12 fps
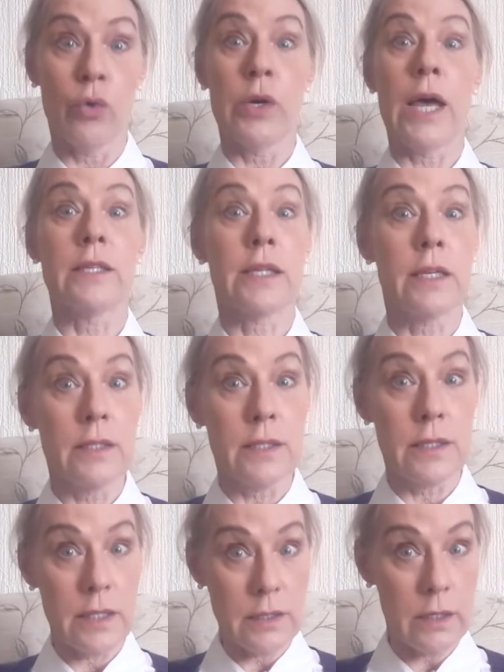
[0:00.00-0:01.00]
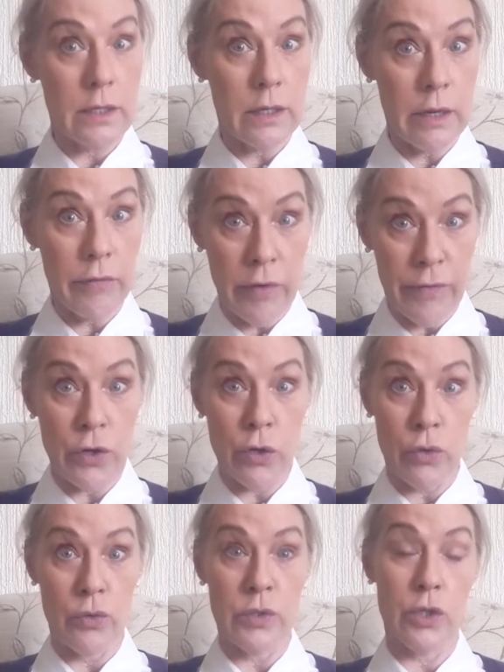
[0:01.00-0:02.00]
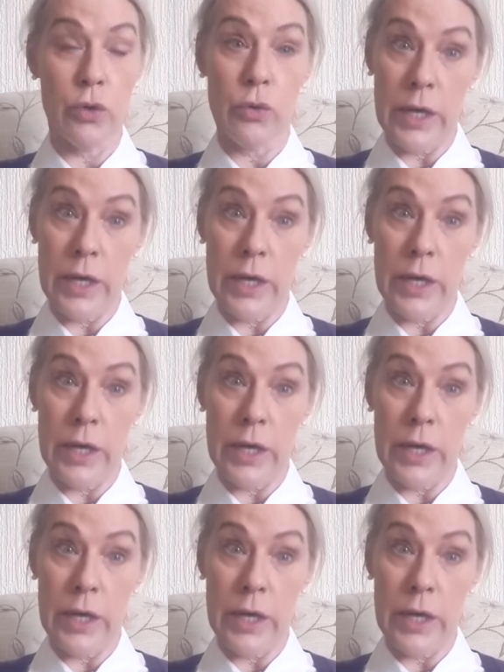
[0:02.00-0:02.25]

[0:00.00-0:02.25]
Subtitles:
has consistently refused to